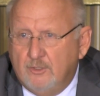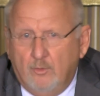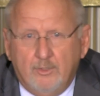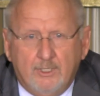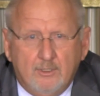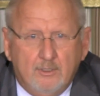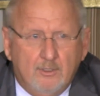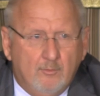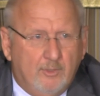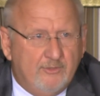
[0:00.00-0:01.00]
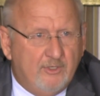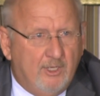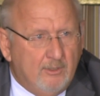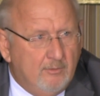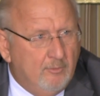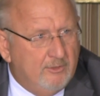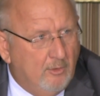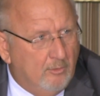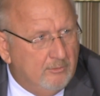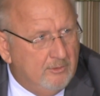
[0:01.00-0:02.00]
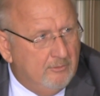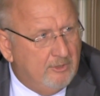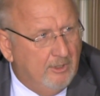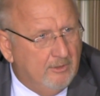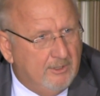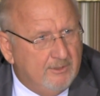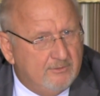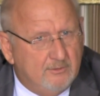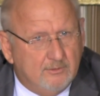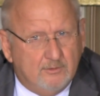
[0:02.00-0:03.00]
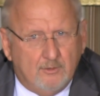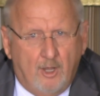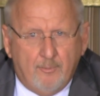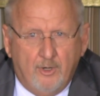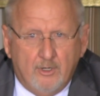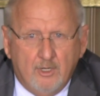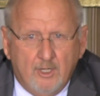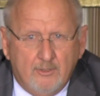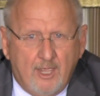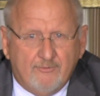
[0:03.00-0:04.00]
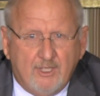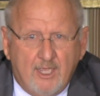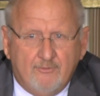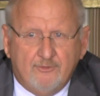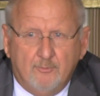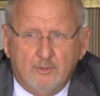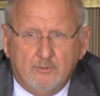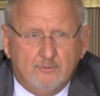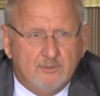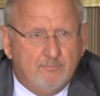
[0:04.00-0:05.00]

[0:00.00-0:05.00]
So we told the utilities, the operator, you have to have some